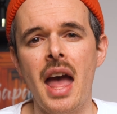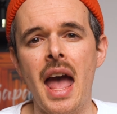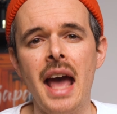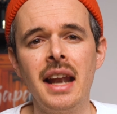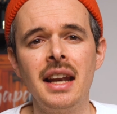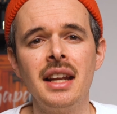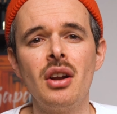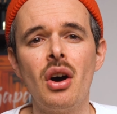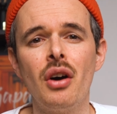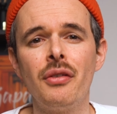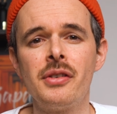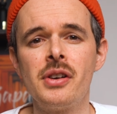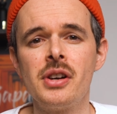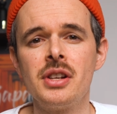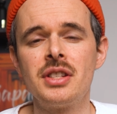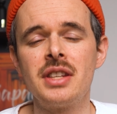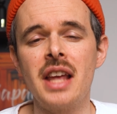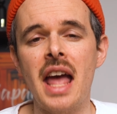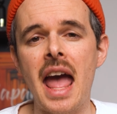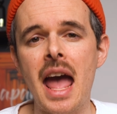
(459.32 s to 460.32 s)
And it
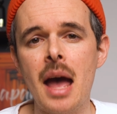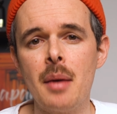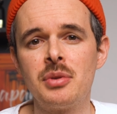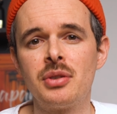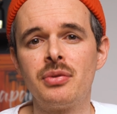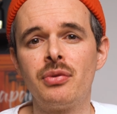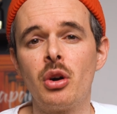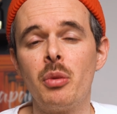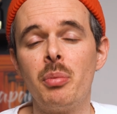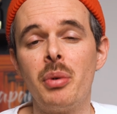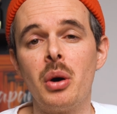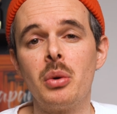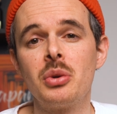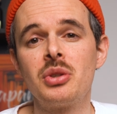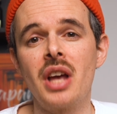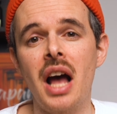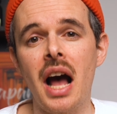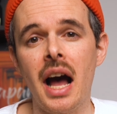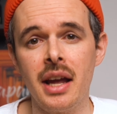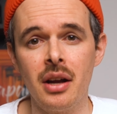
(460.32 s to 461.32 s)
offers apps for
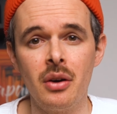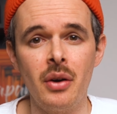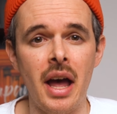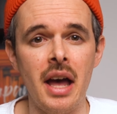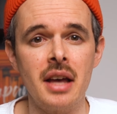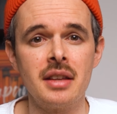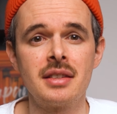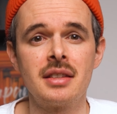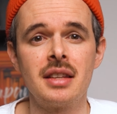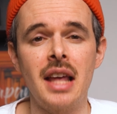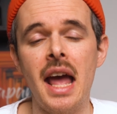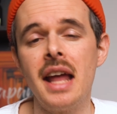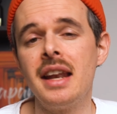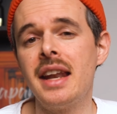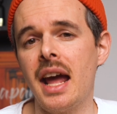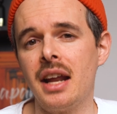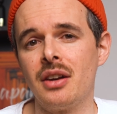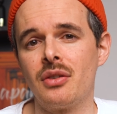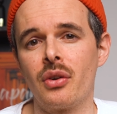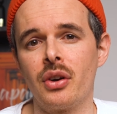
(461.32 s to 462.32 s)
both iOS and
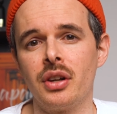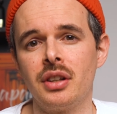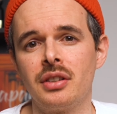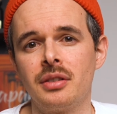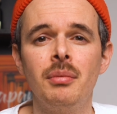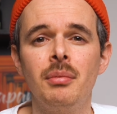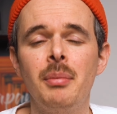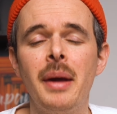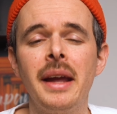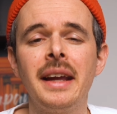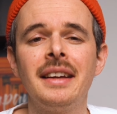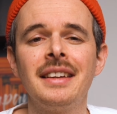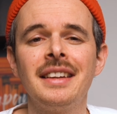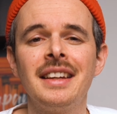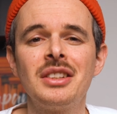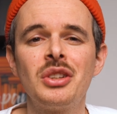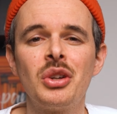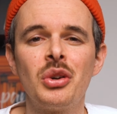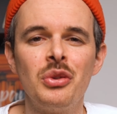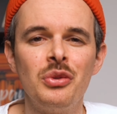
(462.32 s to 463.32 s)
Android, making
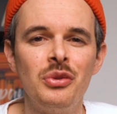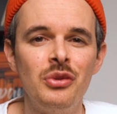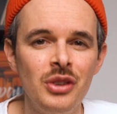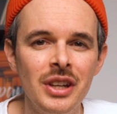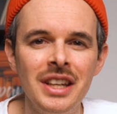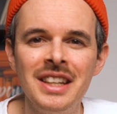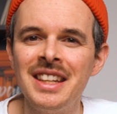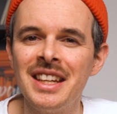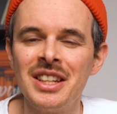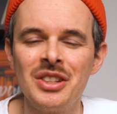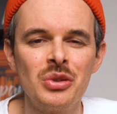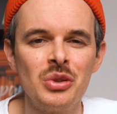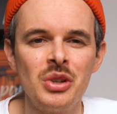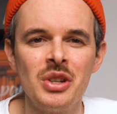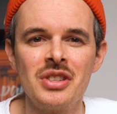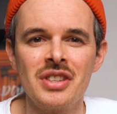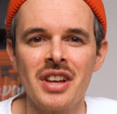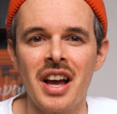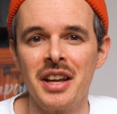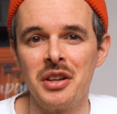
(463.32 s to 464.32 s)
it convenient to
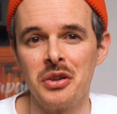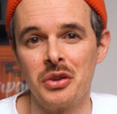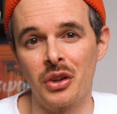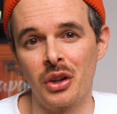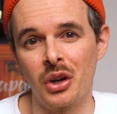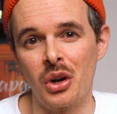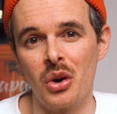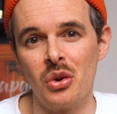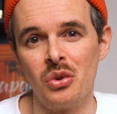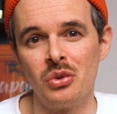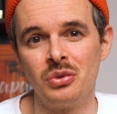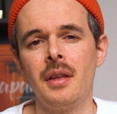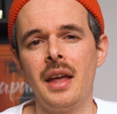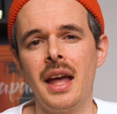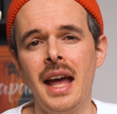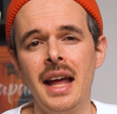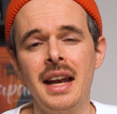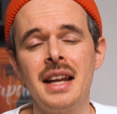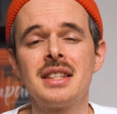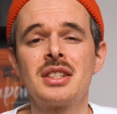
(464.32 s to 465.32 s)
design on the go.
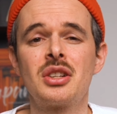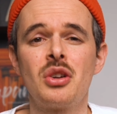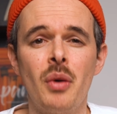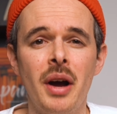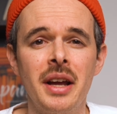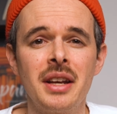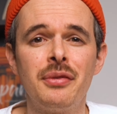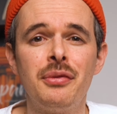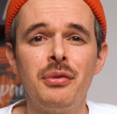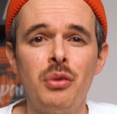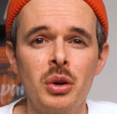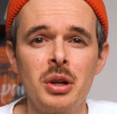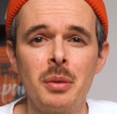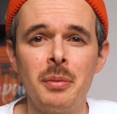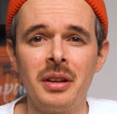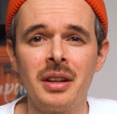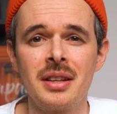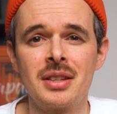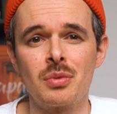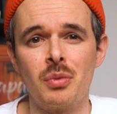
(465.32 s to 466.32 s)
And it's quite
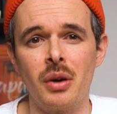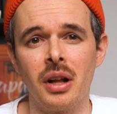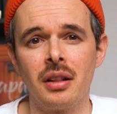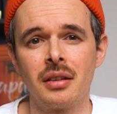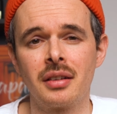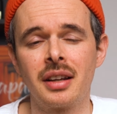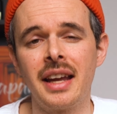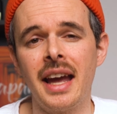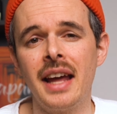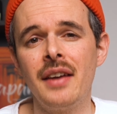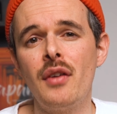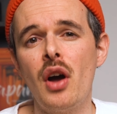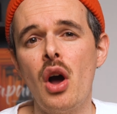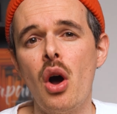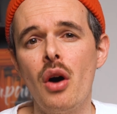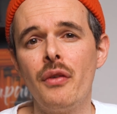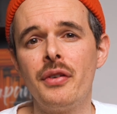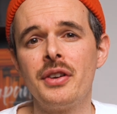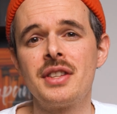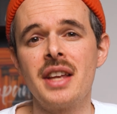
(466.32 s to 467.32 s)
affordable as well. Canva
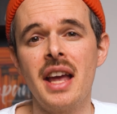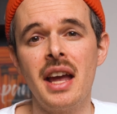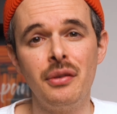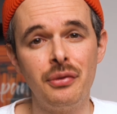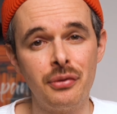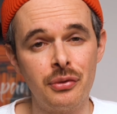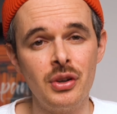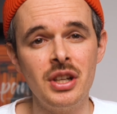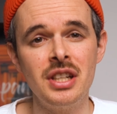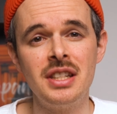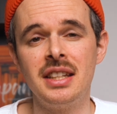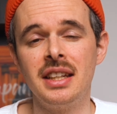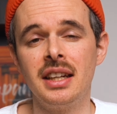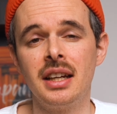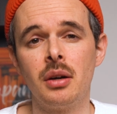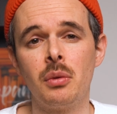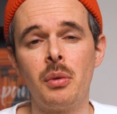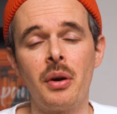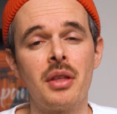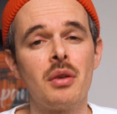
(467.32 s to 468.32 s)
offers a free
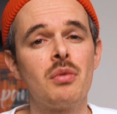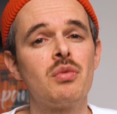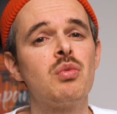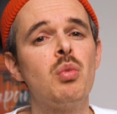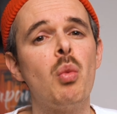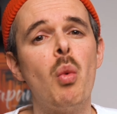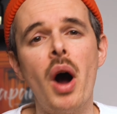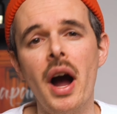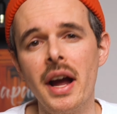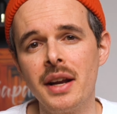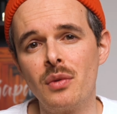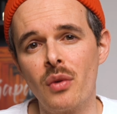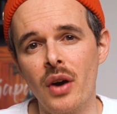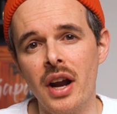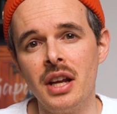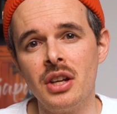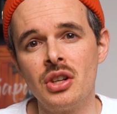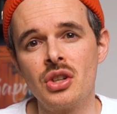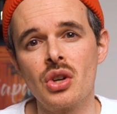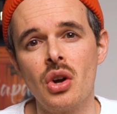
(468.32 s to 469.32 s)
tier with a wide
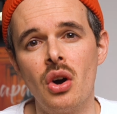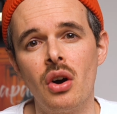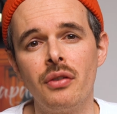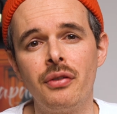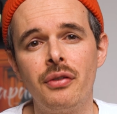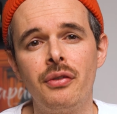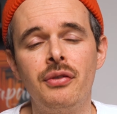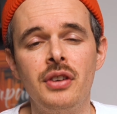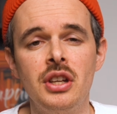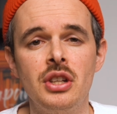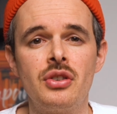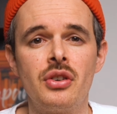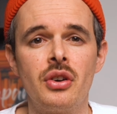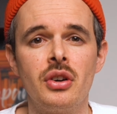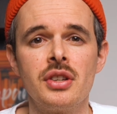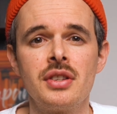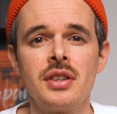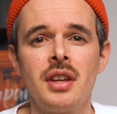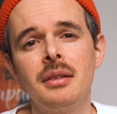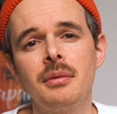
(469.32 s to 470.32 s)
range of
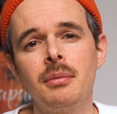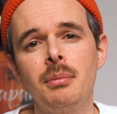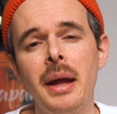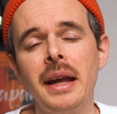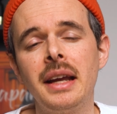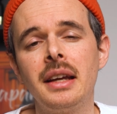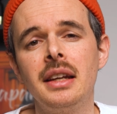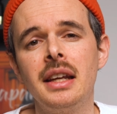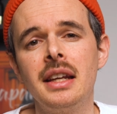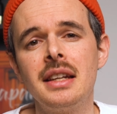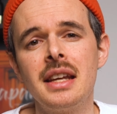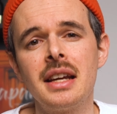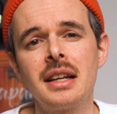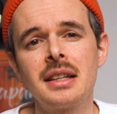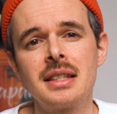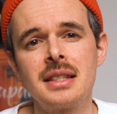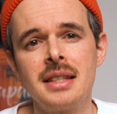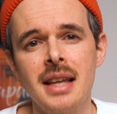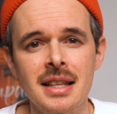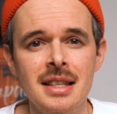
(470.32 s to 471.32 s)
features, making it
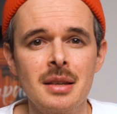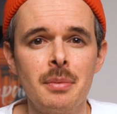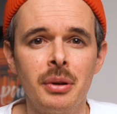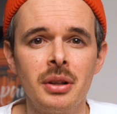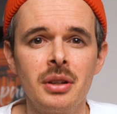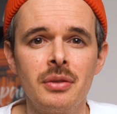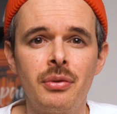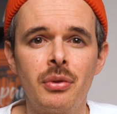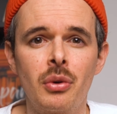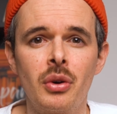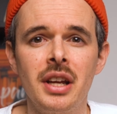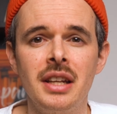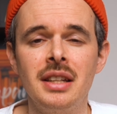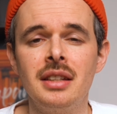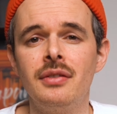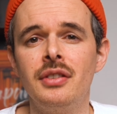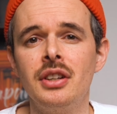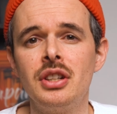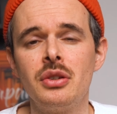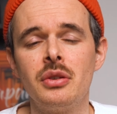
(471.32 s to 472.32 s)
accessible for
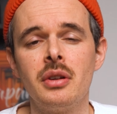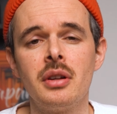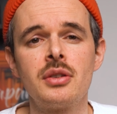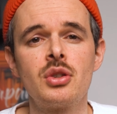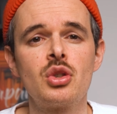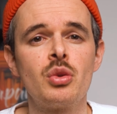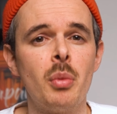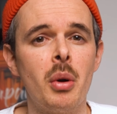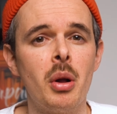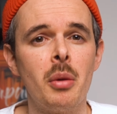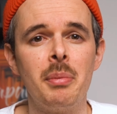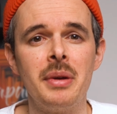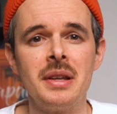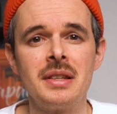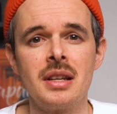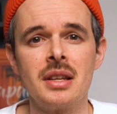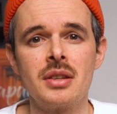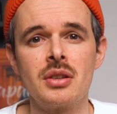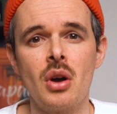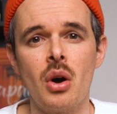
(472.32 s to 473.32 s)
individual small
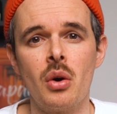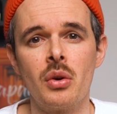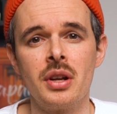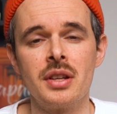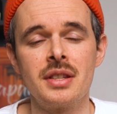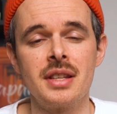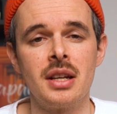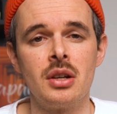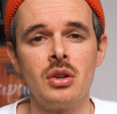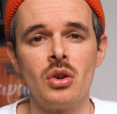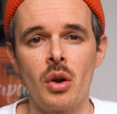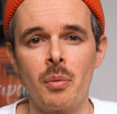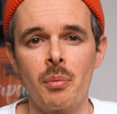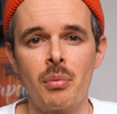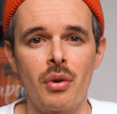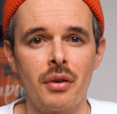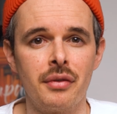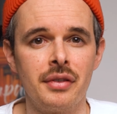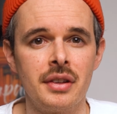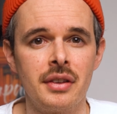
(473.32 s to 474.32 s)
business owners and
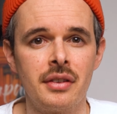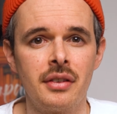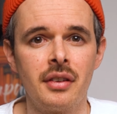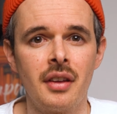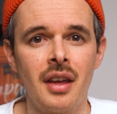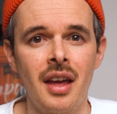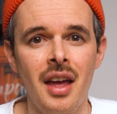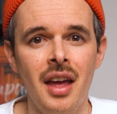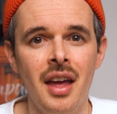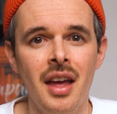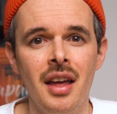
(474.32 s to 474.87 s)
nonprofits.